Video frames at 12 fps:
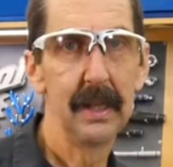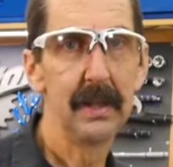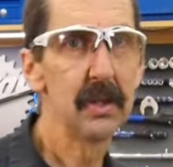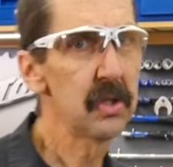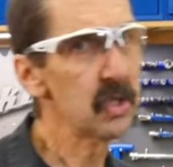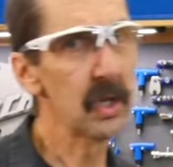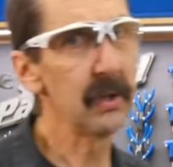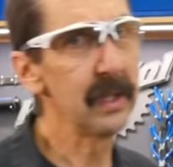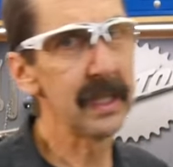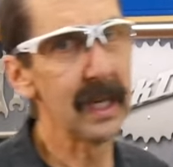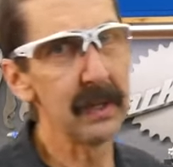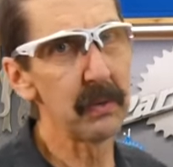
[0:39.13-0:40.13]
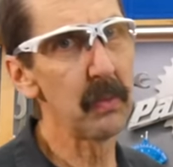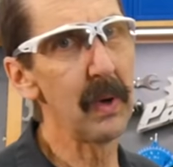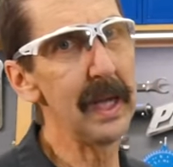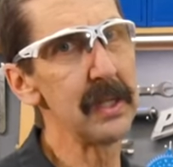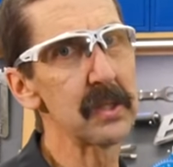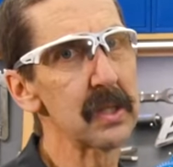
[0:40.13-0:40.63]
This is only done
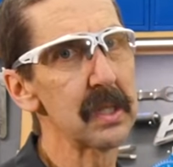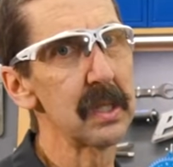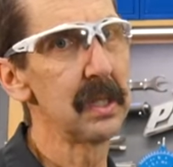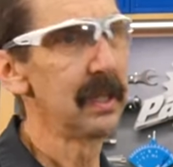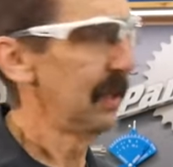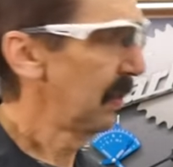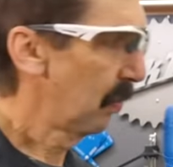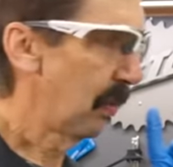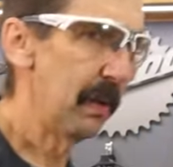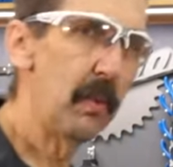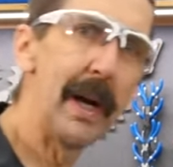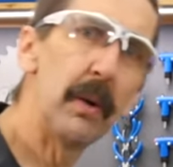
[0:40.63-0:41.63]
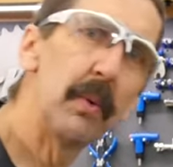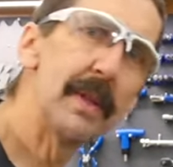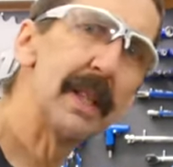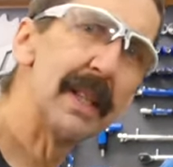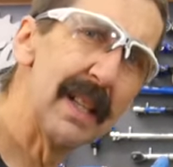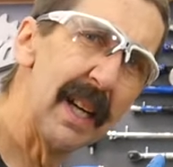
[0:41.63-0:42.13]
once. Well, why was
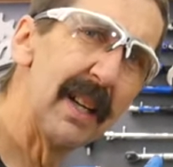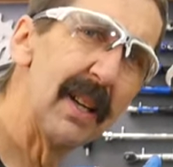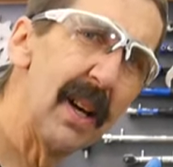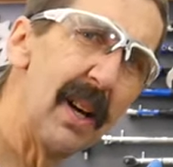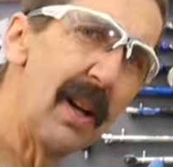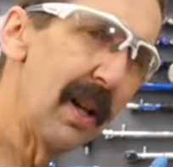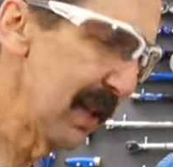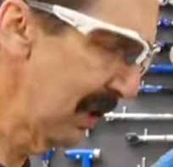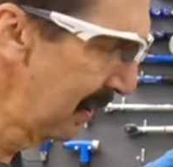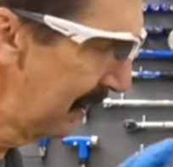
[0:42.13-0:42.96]
it done at all?